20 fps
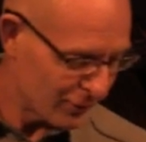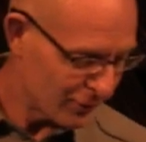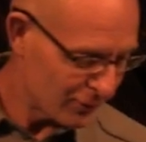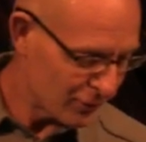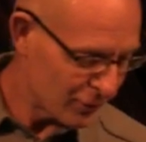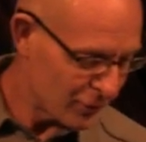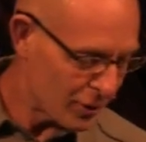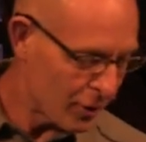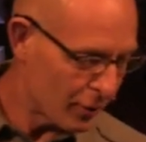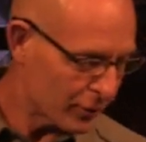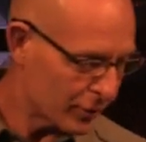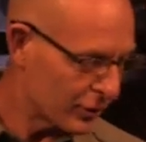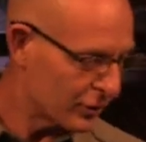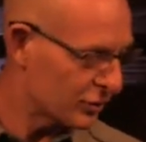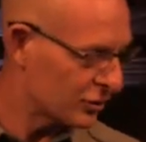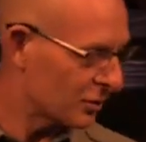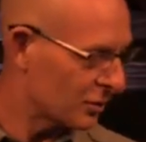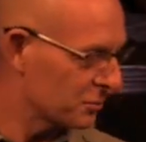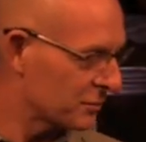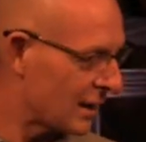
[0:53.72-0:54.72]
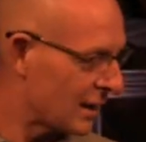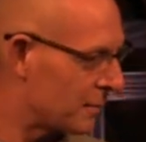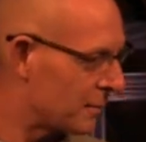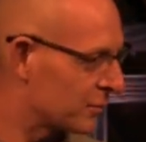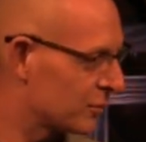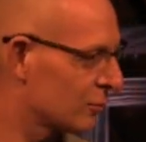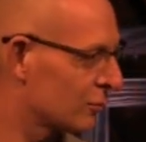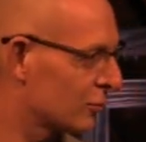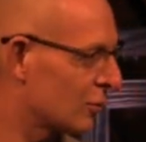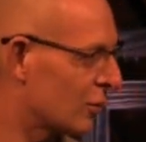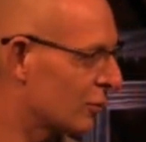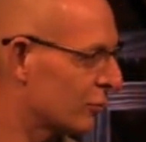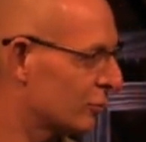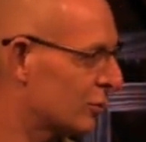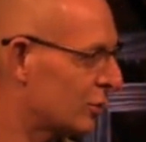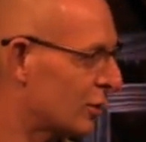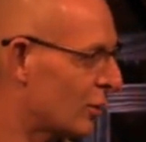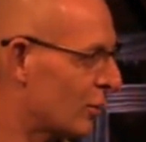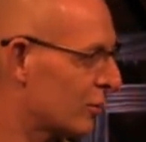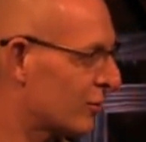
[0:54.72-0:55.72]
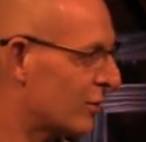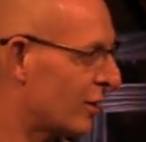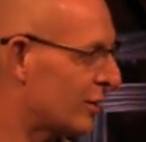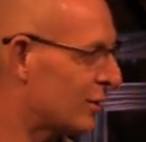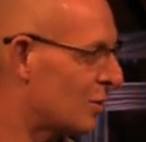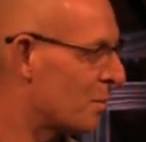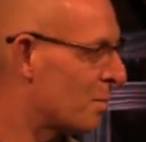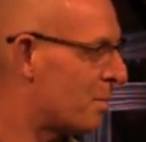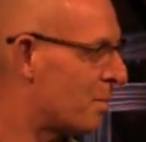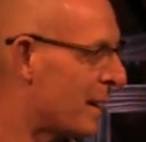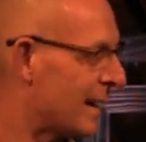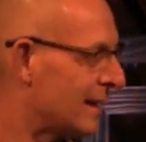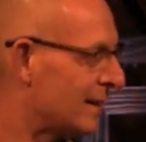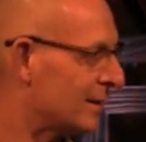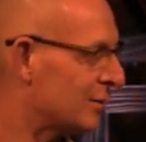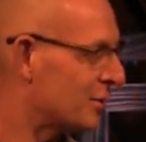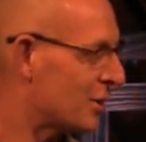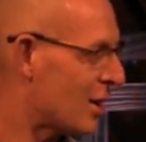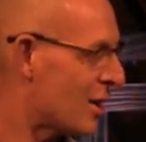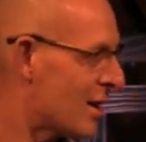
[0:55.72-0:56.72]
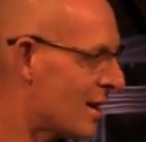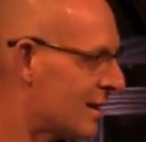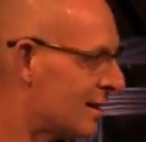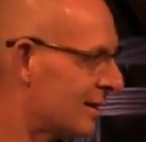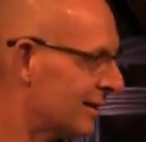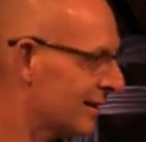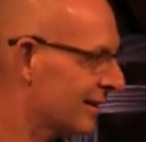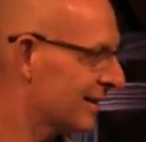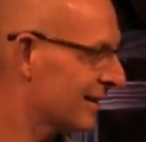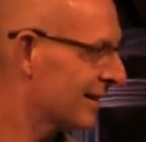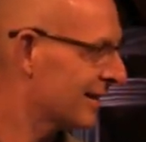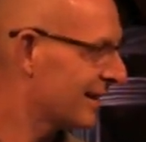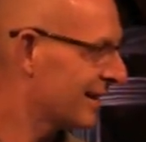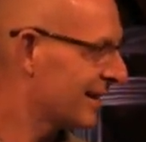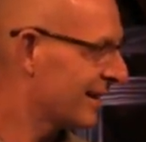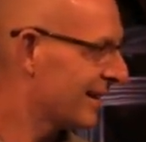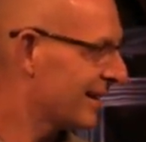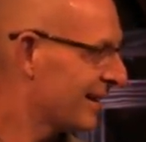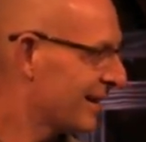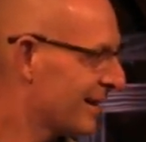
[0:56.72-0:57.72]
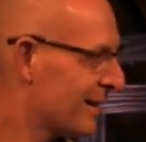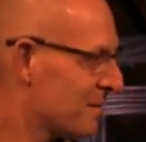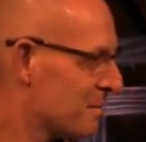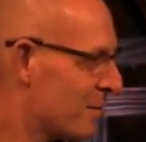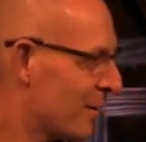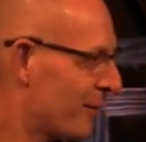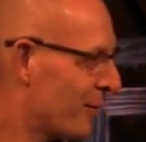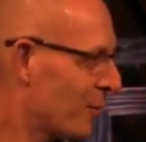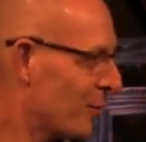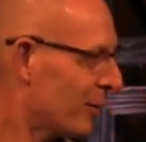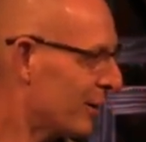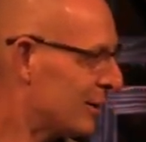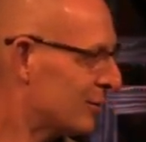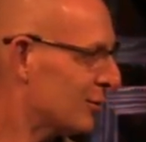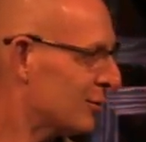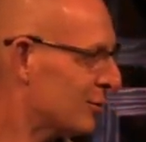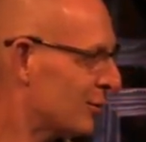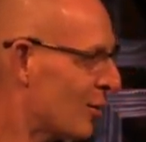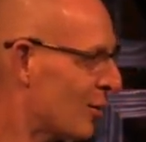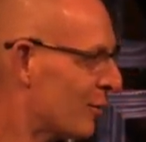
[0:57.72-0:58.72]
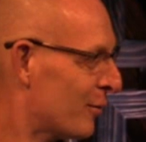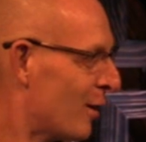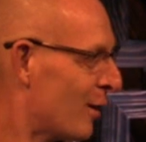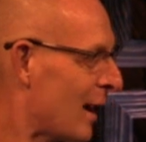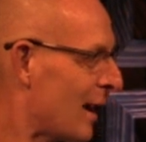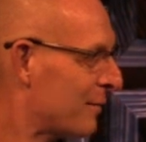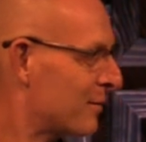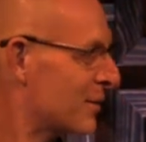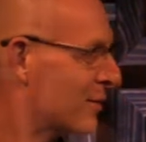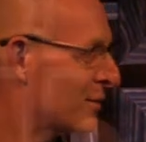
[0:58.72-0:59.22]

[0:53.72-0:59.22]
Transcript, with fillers: notice, sometimes on, on shows that you binge on, before each show, they'll have this